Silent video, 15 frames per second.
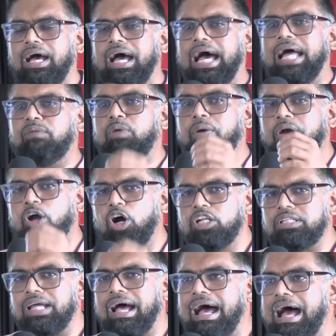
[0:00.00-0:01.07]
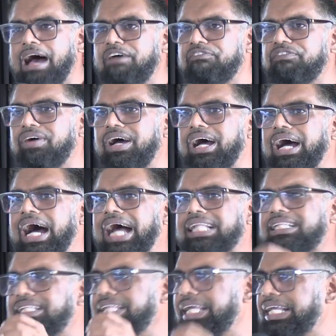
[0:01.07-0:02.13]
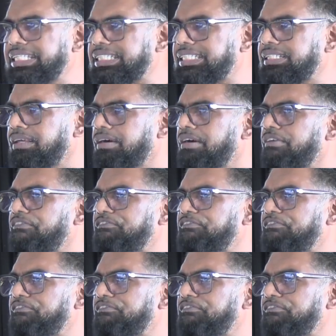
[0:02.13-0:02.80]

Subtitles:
and we're going to have at least